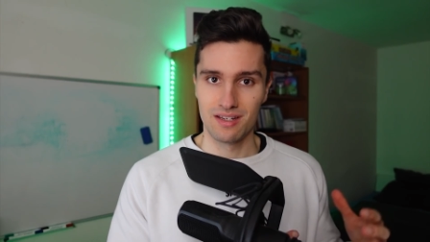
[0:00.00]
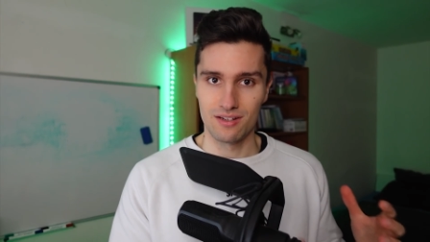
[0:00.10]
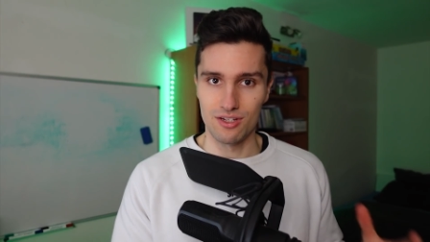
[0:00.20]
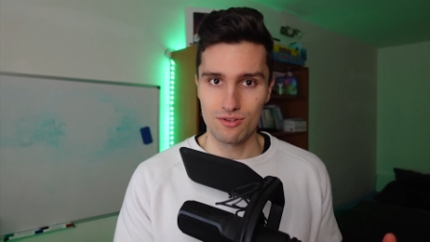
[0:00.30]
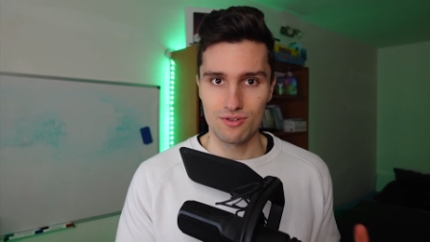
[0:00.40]

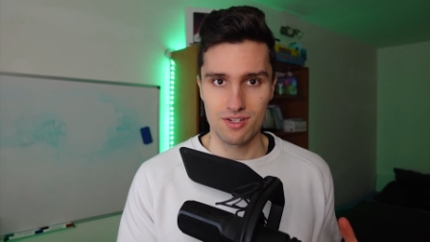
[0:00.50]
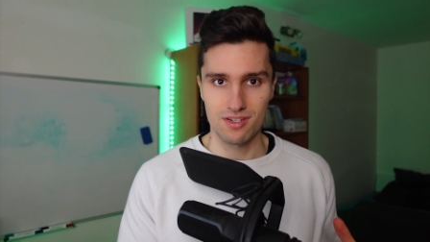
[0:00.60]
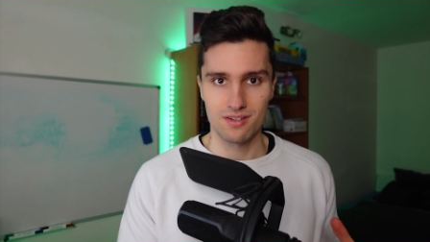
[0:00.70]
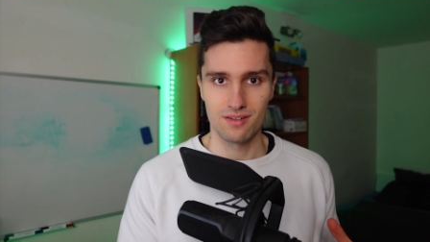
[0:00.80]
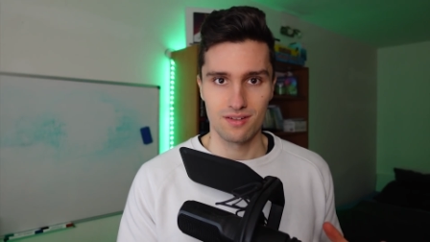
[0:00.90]

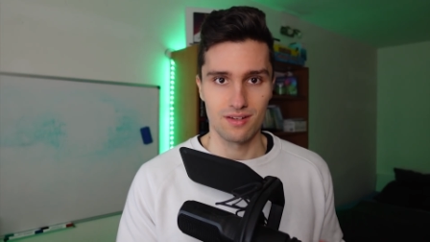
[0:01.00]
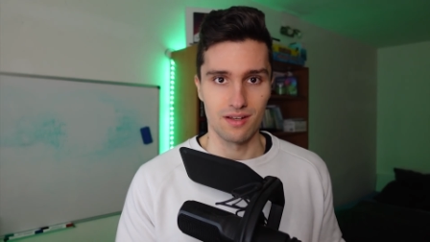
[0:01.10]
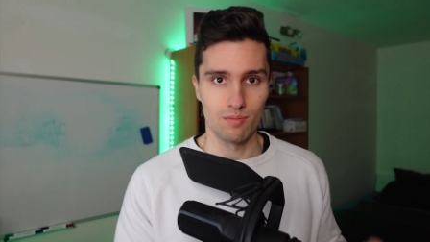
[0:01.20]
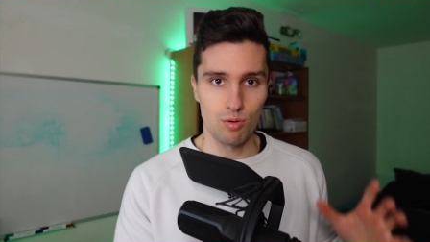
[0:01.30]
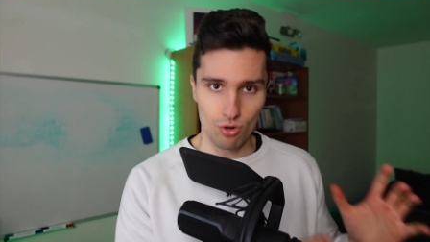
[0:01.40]
use
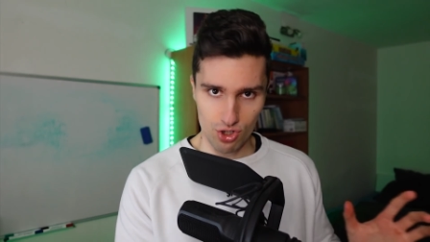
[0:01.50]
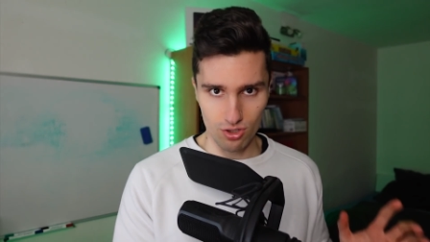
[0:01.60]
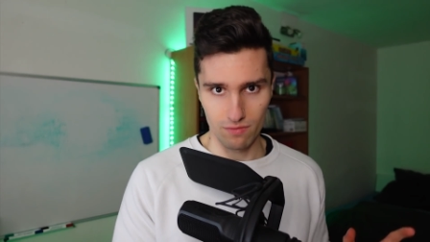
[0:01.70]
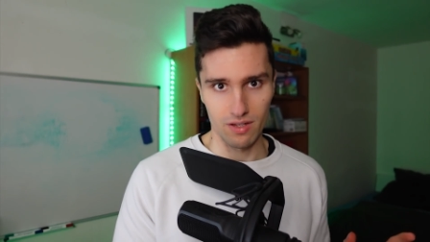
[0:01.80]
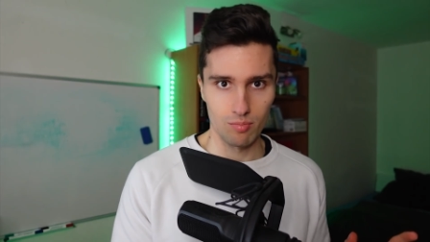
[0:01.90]
a
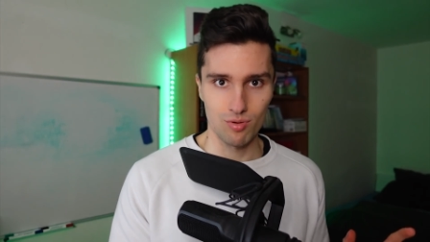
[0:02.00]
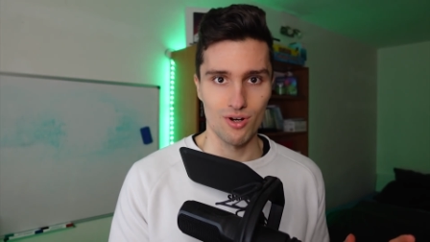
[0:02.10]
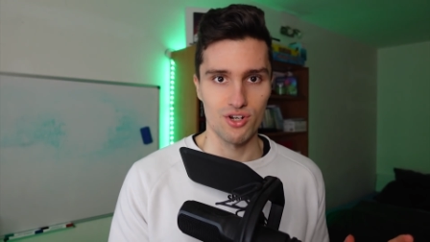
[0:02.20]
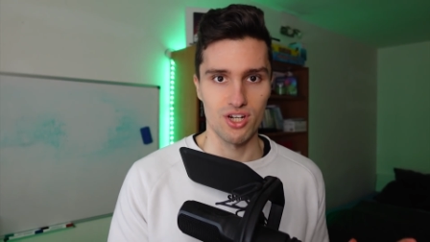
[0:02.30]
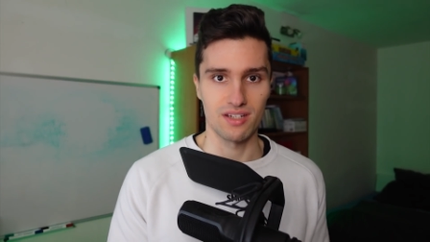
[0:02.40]
portion of that
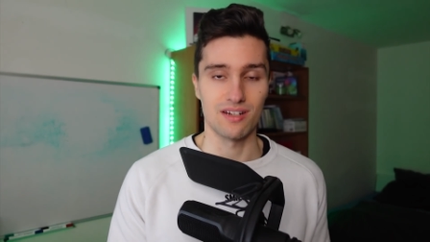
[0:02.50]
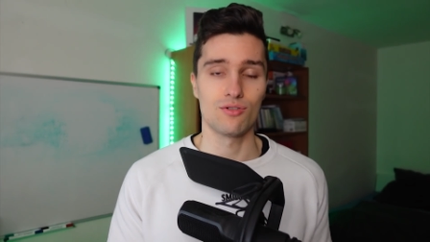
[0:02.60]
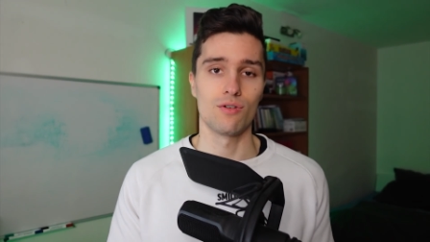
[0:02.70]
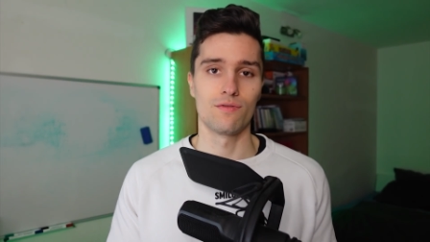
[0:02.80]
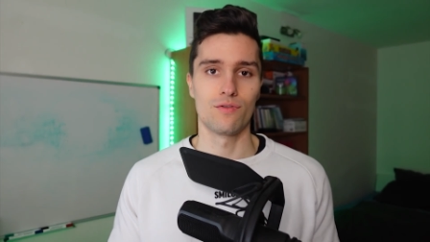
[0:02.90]
project
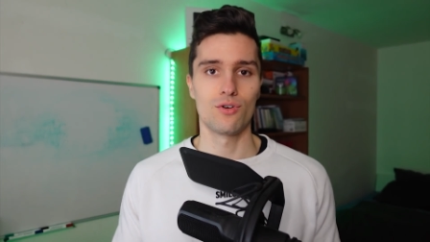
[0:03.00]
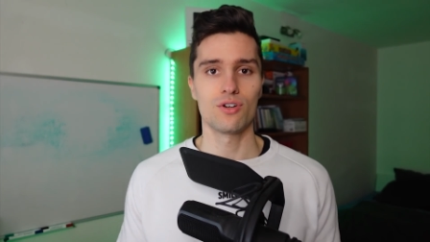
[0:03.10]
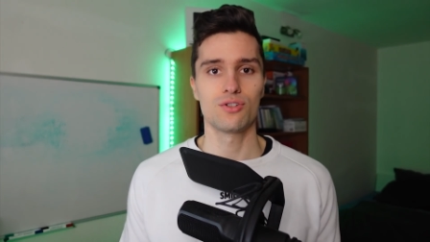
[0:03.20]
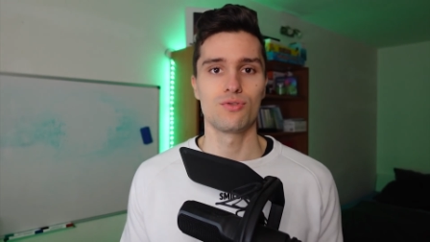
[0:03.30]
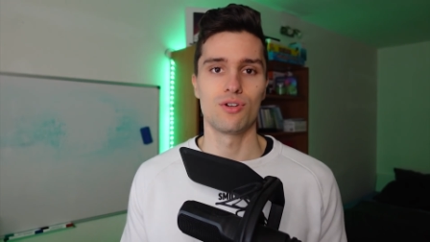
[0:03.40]
and
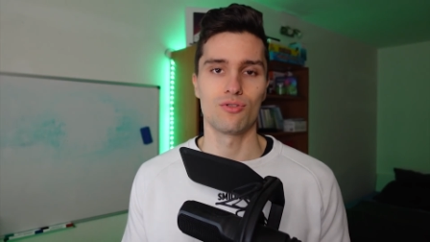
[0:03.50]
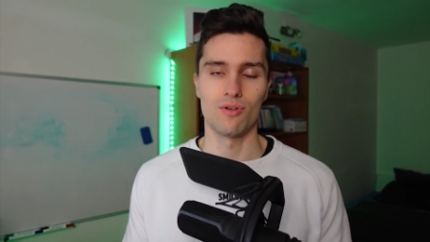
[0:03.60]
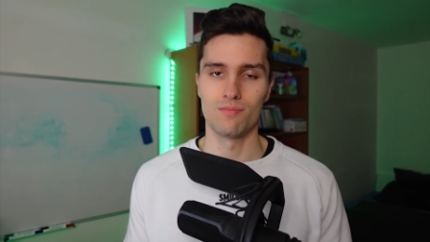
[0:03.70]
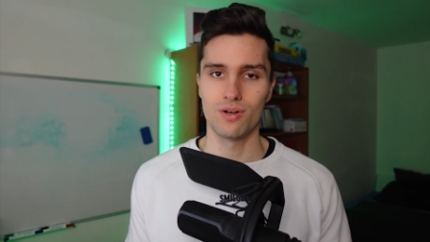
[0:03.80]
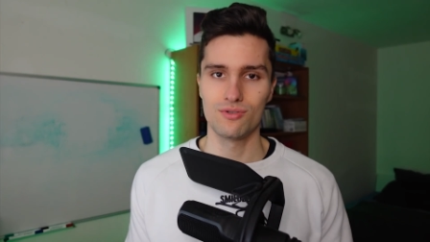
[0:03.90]
convert it to your
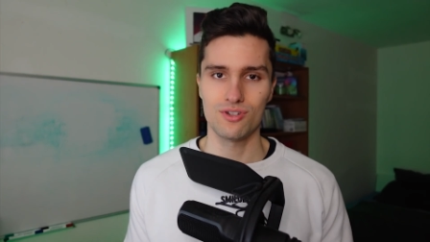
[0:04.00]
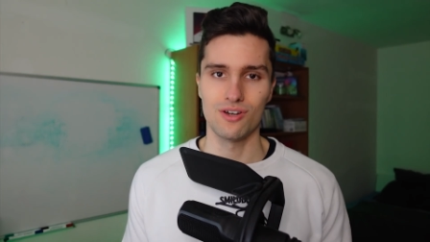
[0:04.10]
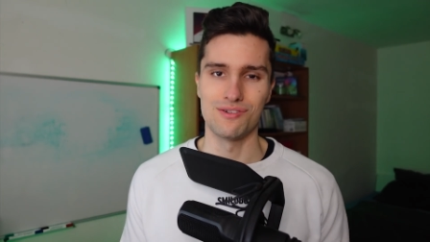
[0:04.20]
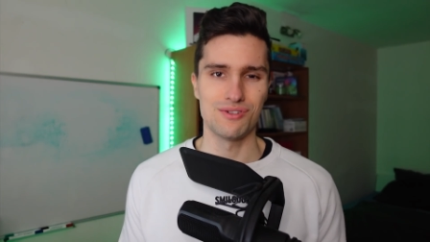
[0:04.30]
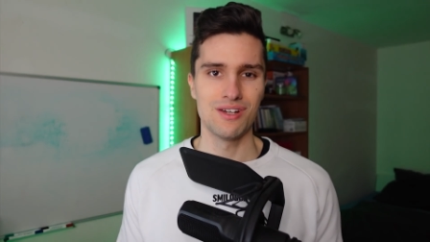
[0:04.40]
compose
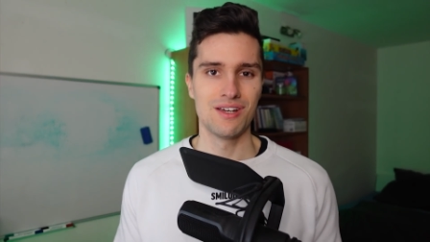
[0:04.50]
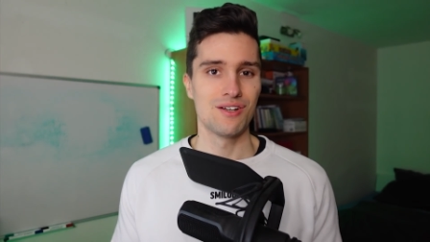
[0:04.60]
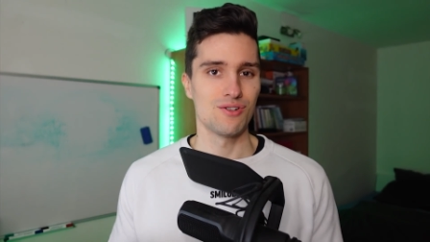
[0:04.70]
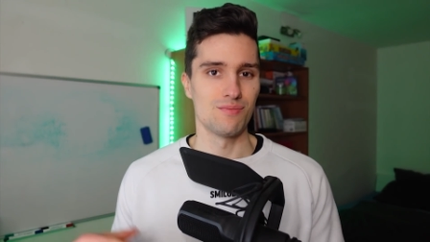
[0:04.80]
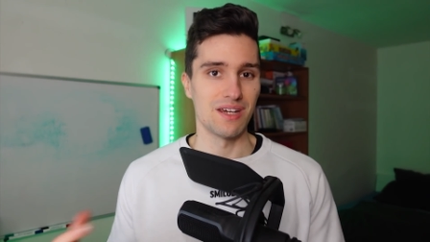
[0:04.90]
code
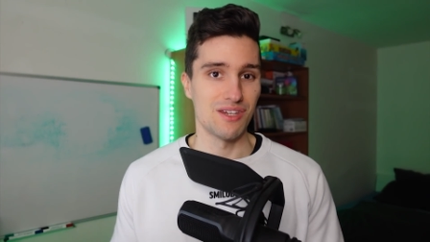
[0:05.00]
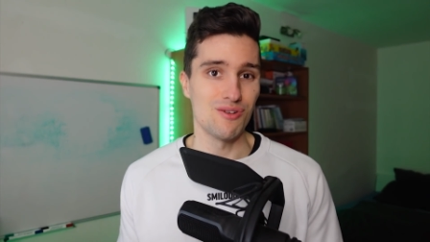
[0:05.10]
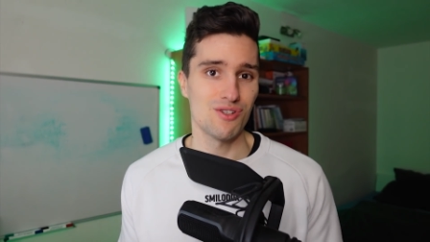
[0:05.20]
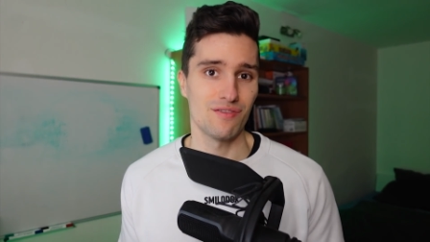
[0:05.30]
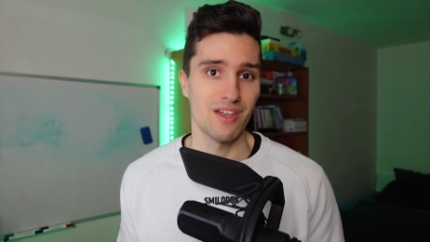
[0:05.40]
to make
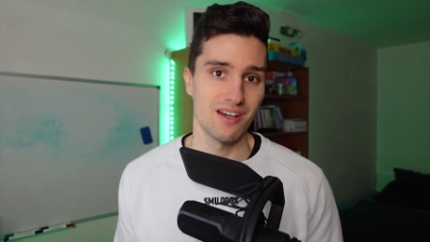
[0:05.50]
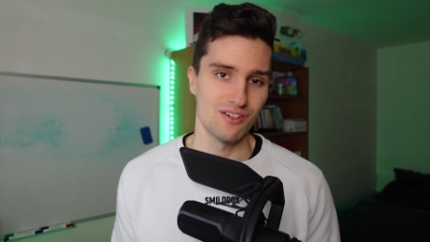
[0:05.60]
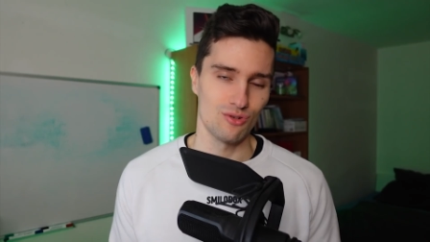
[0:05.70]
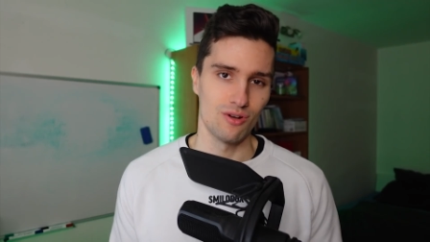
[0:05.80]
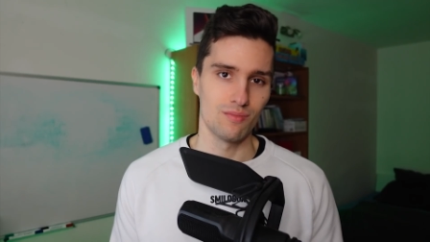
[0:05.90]
use of that
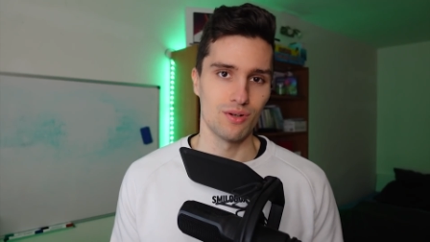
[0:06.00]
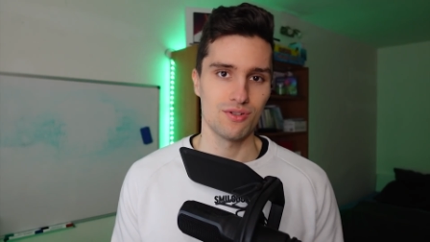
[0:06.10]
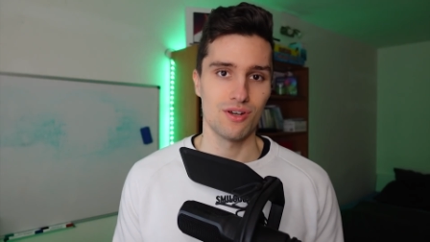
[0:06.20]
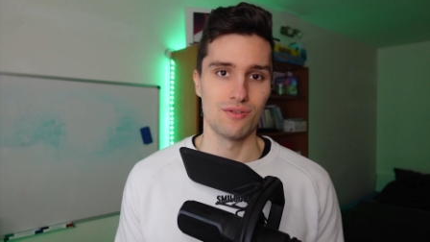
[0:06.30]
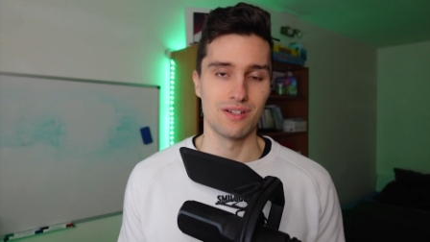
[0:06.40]
in your
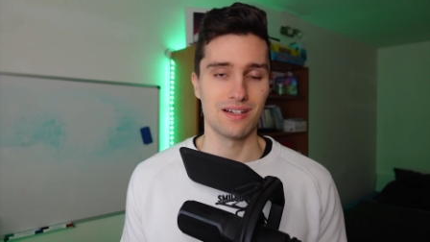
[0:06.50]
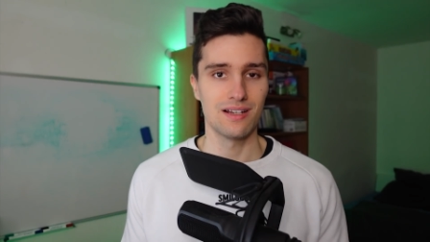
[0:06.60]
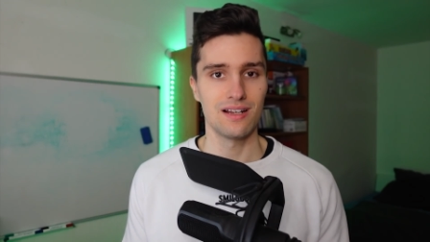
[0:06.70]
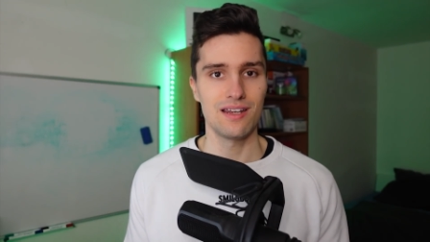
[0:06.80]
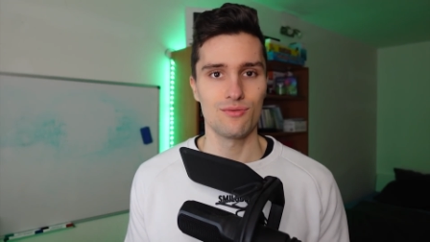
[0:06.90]
compose code in a
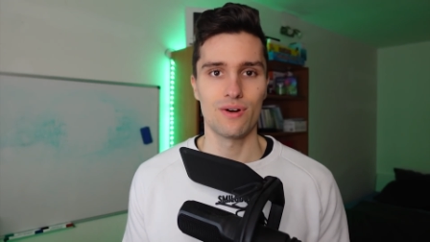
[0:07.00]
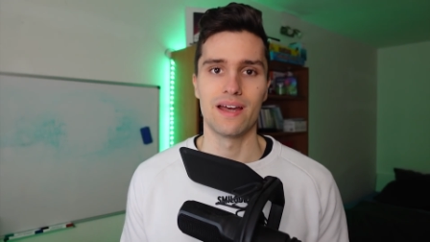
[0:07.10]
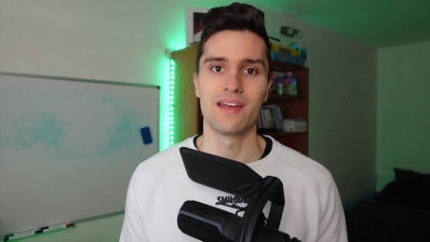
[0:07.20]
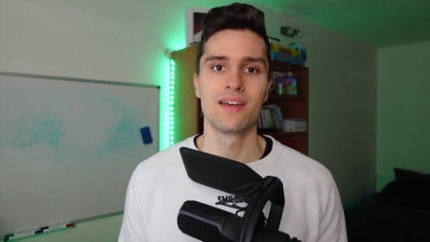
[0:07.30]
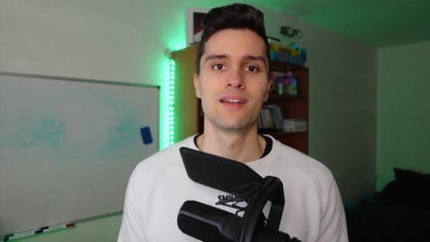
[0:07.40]
clean
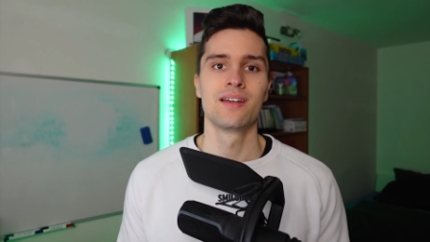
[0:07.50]
way,